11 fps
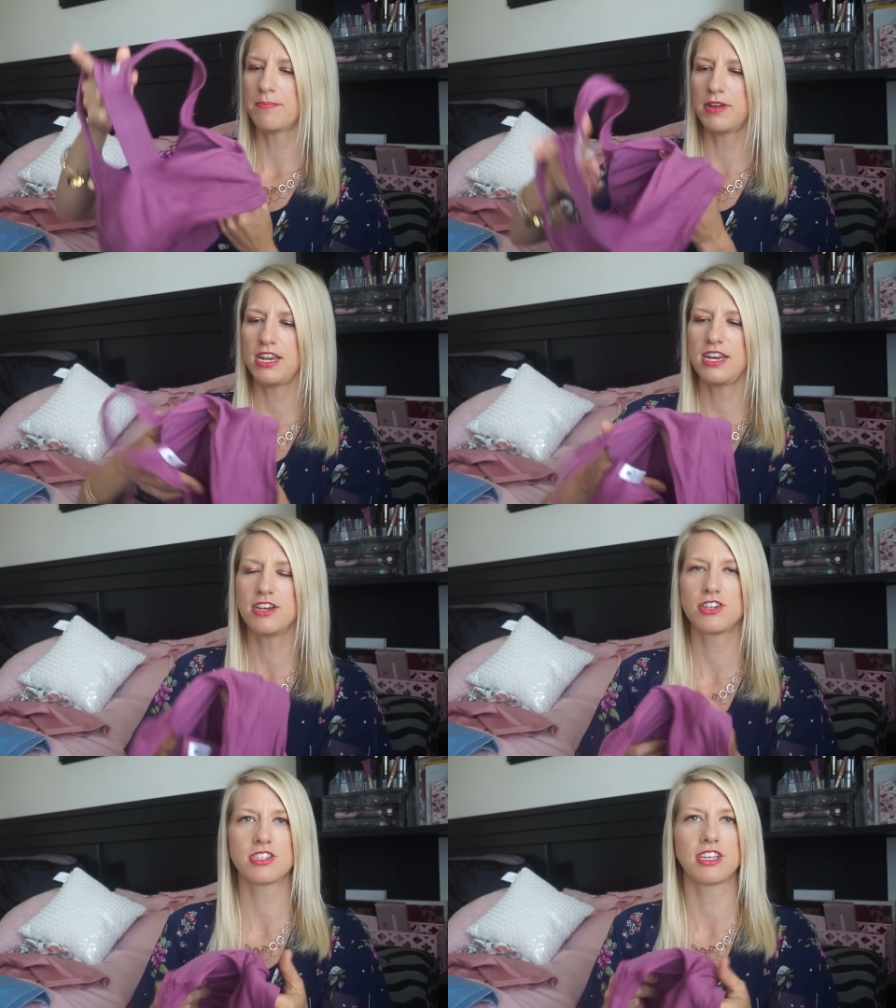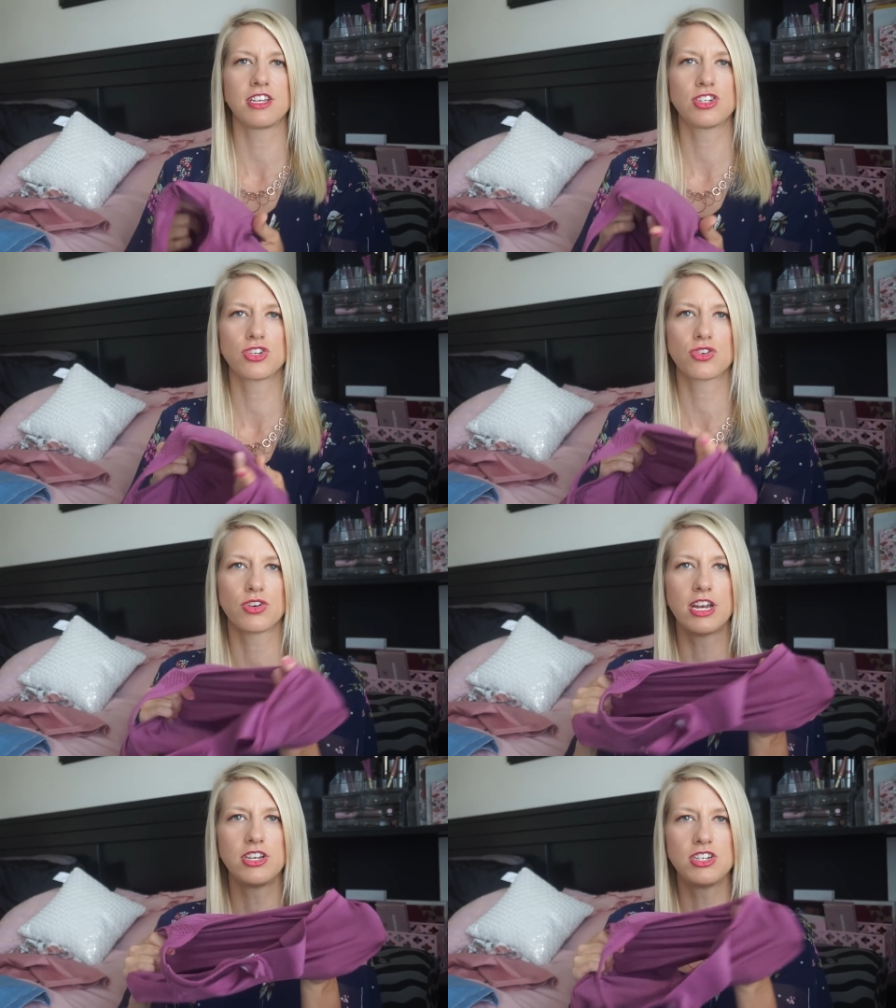but it is just like
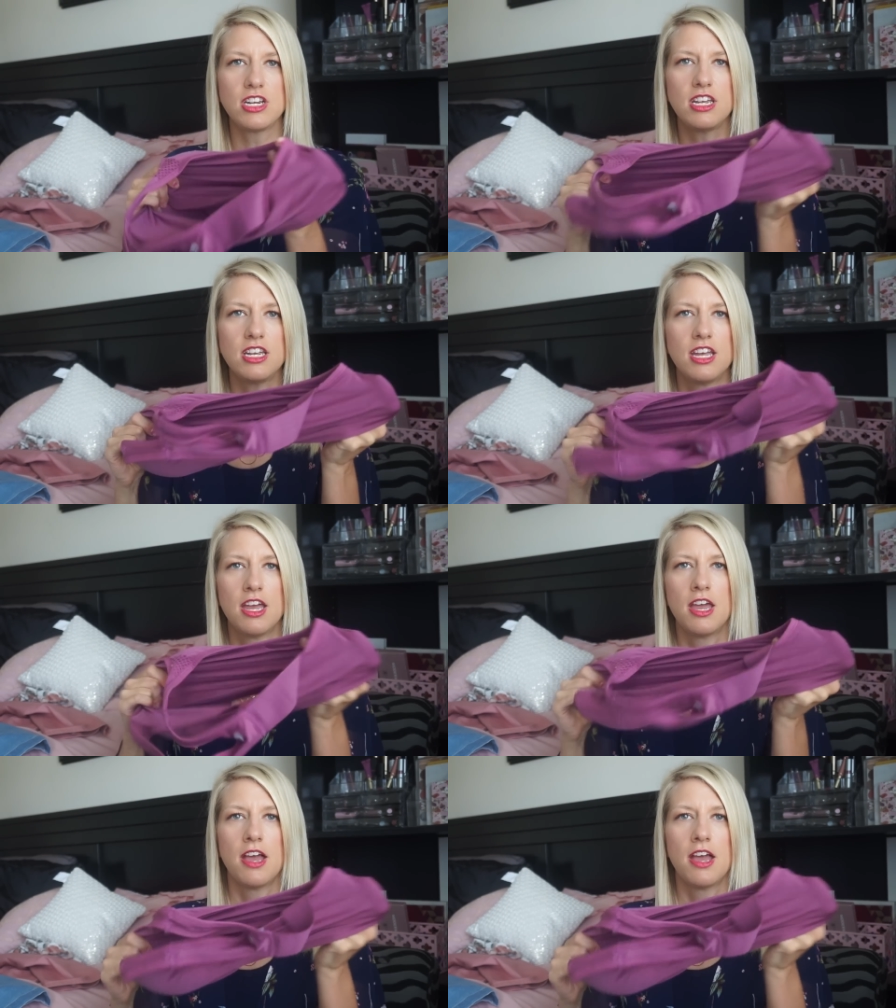stretchy,